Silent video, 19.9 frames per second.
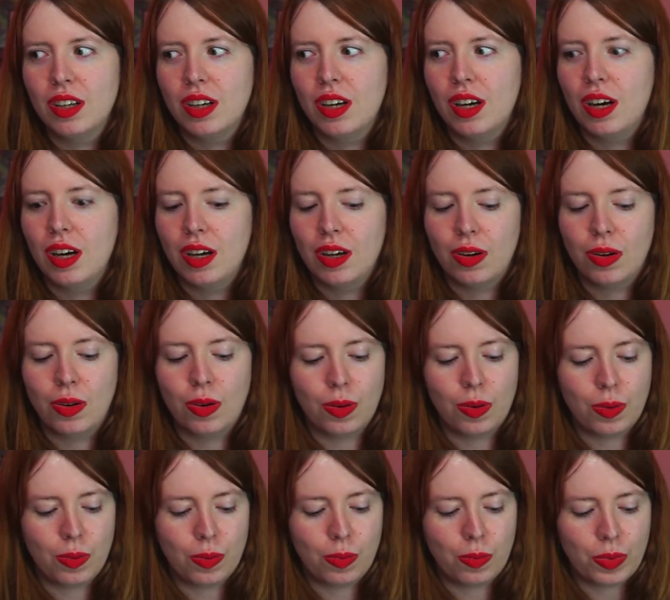
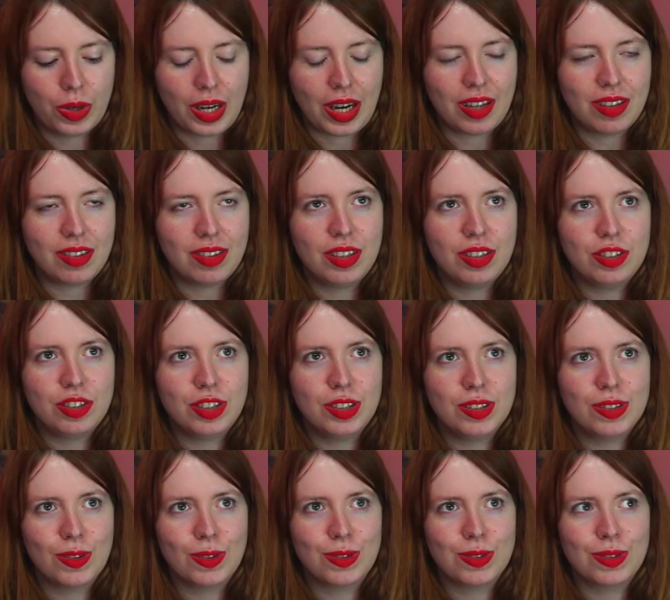But I think
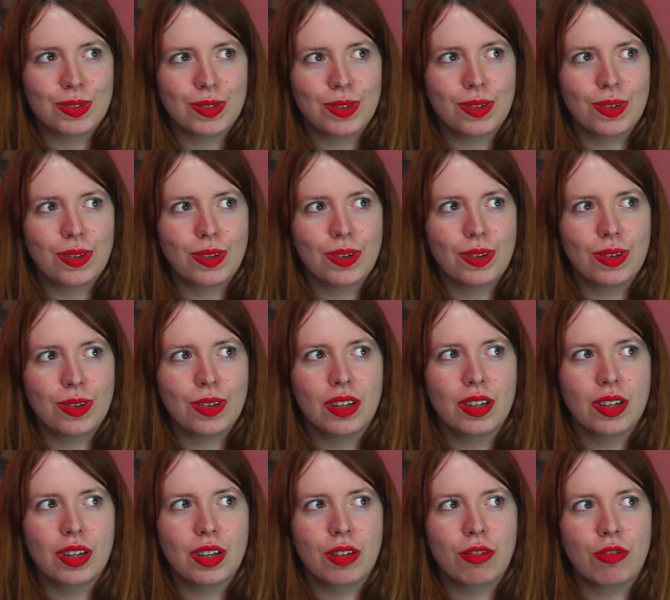she's also
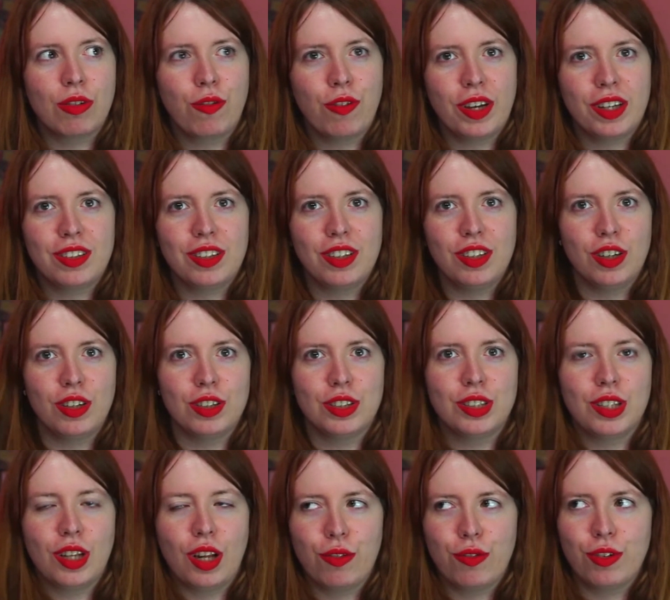reflecting
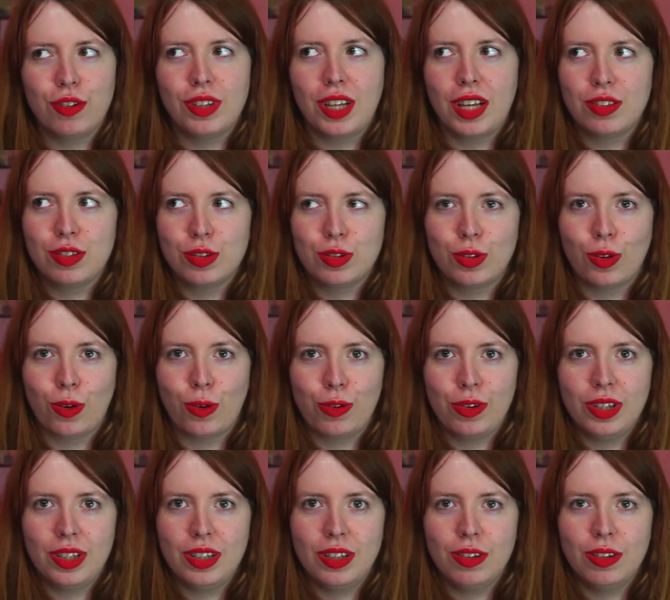herself on that
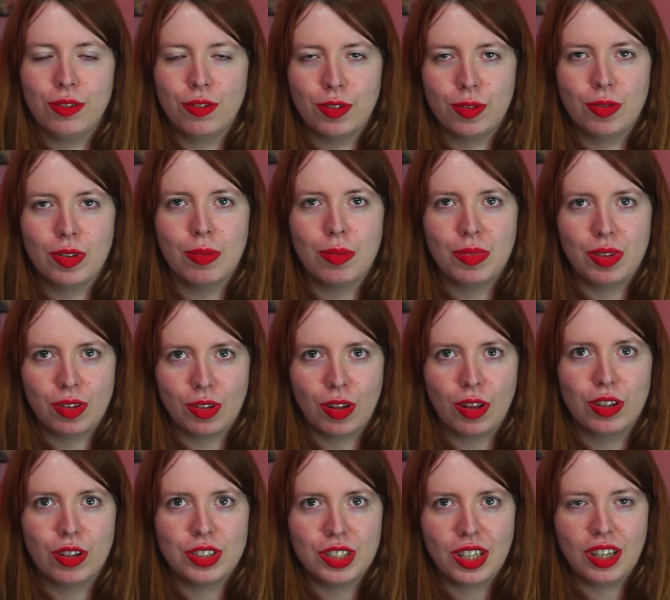story from the
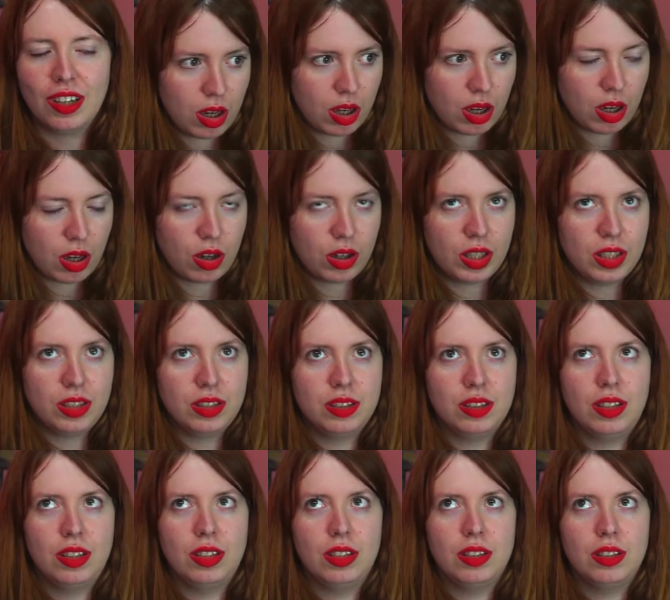mythology. How can I
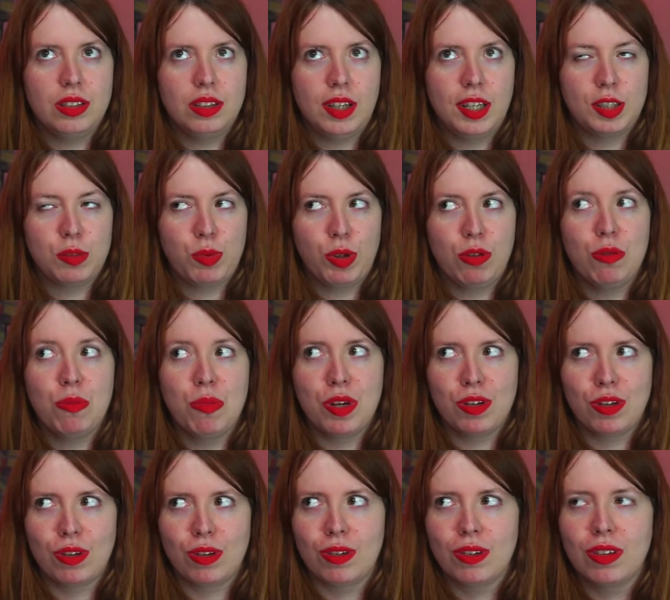say this?
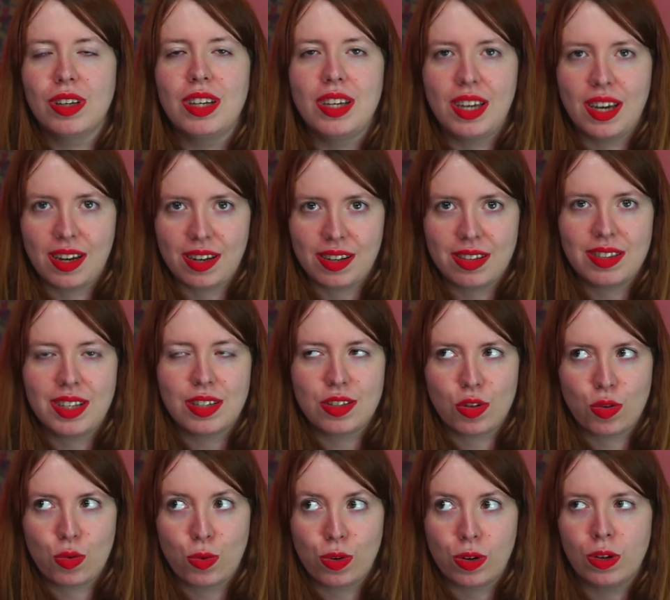Experimental. Yeah, that's
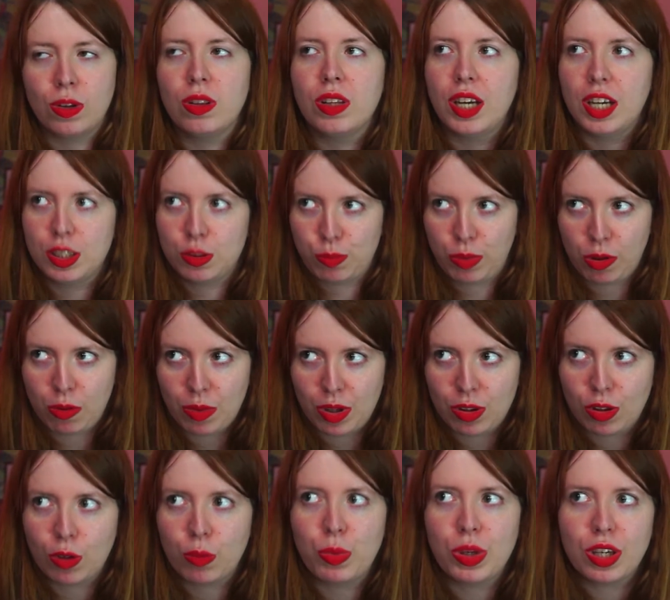the word.
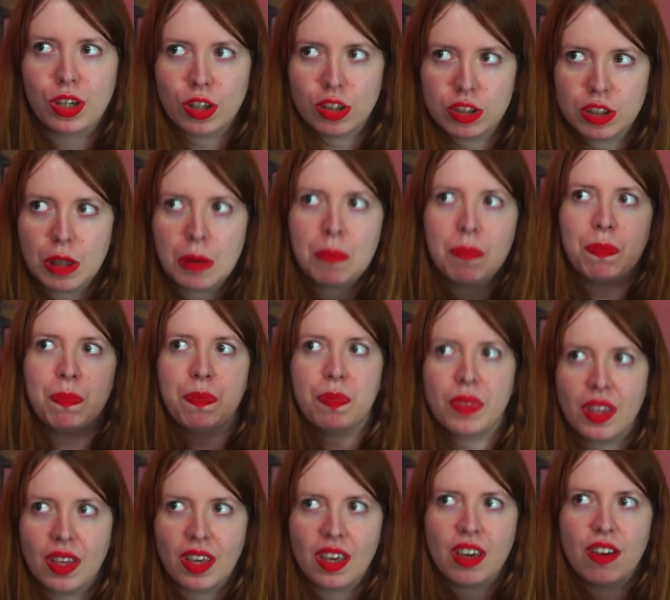Experimental. Because
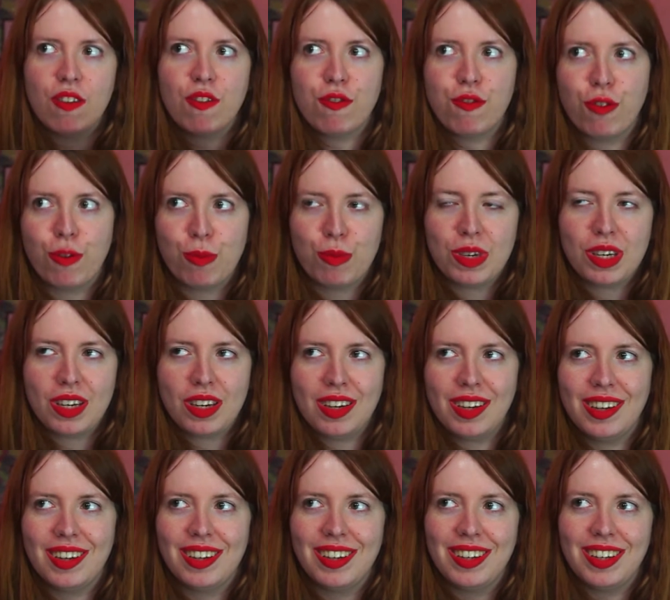for me,
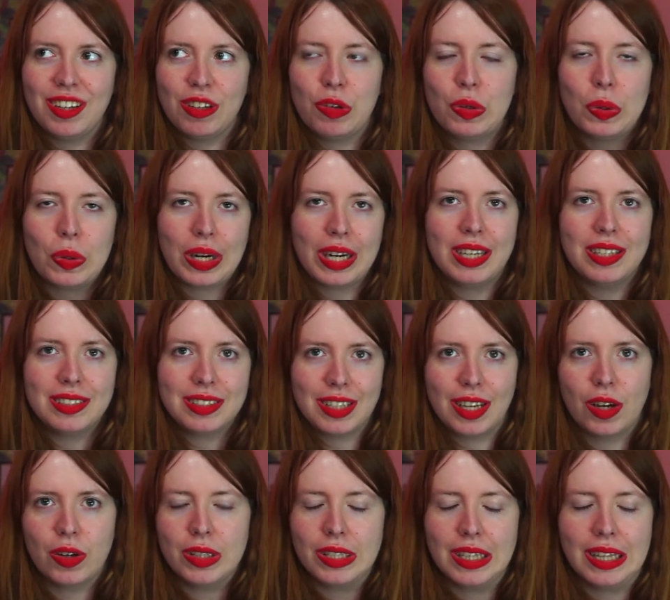it really
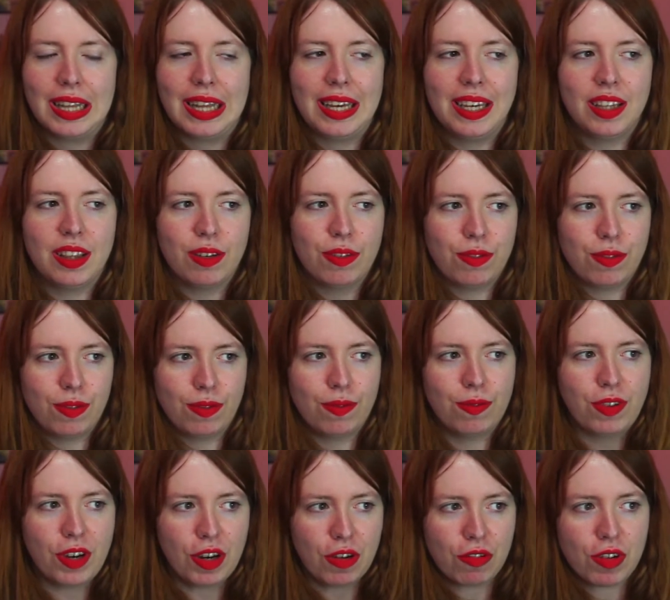sounded like the
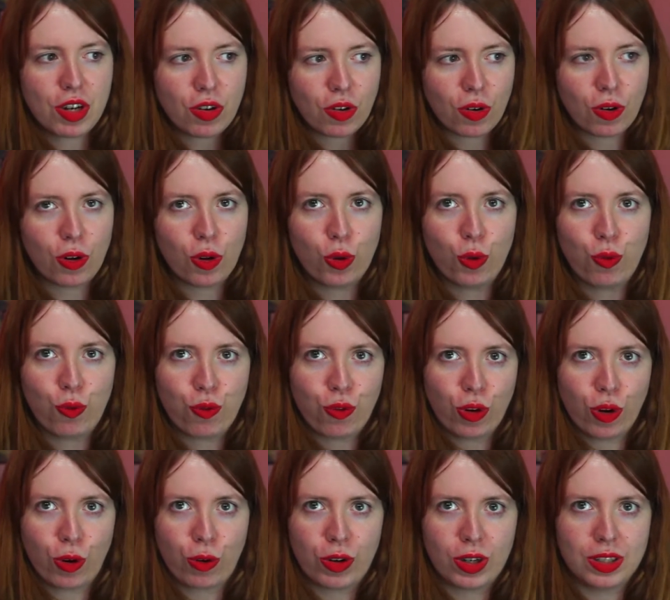very old
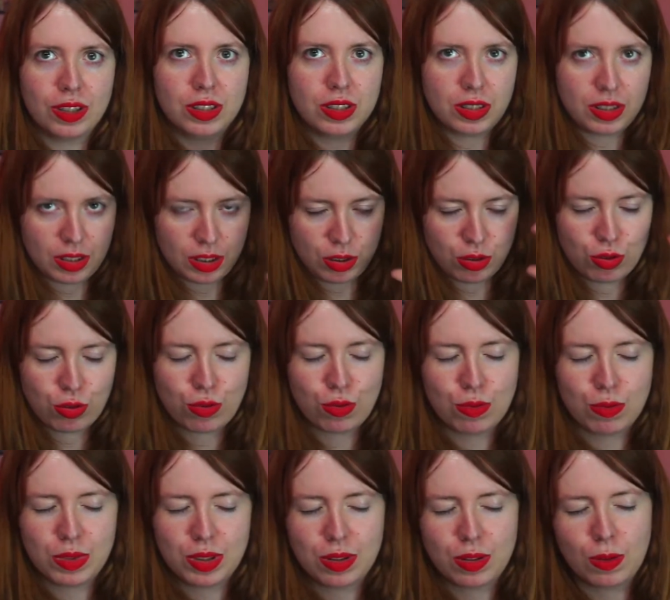Florence
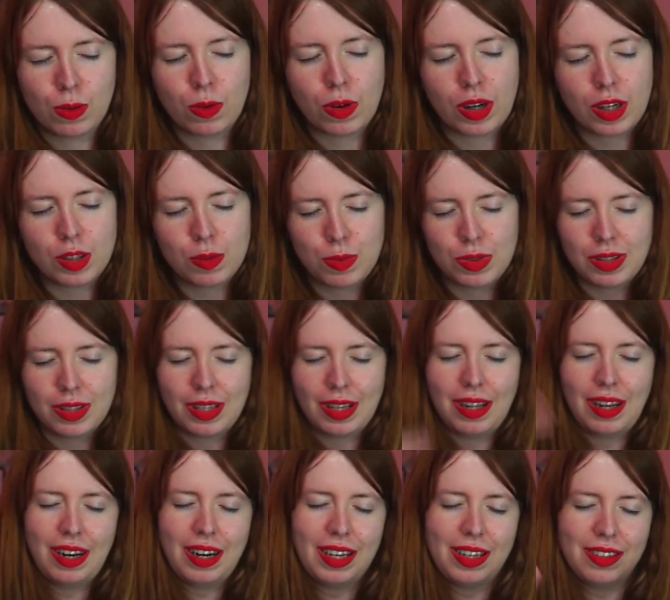instrumental wise, but
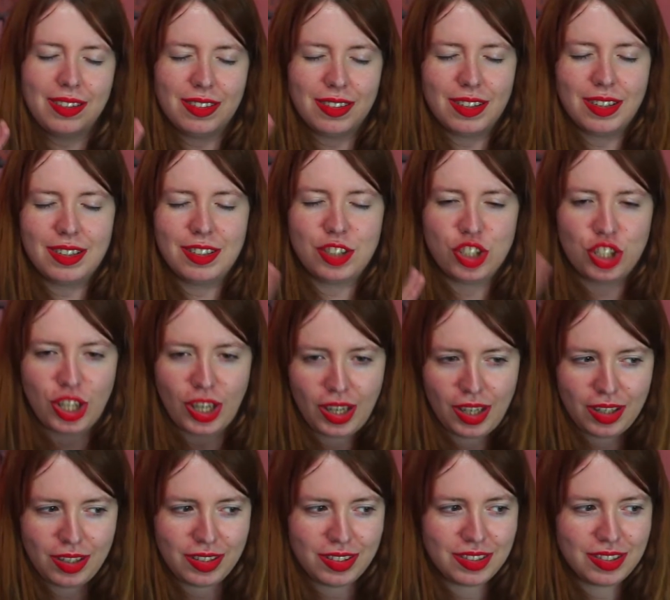then later
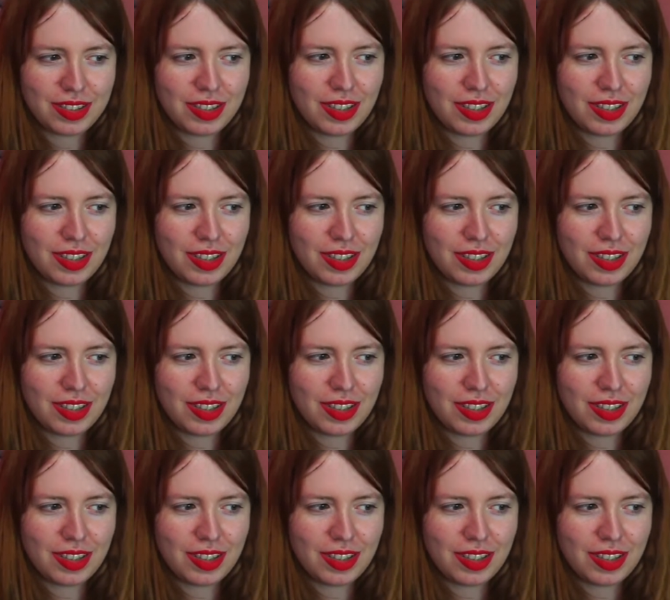changed.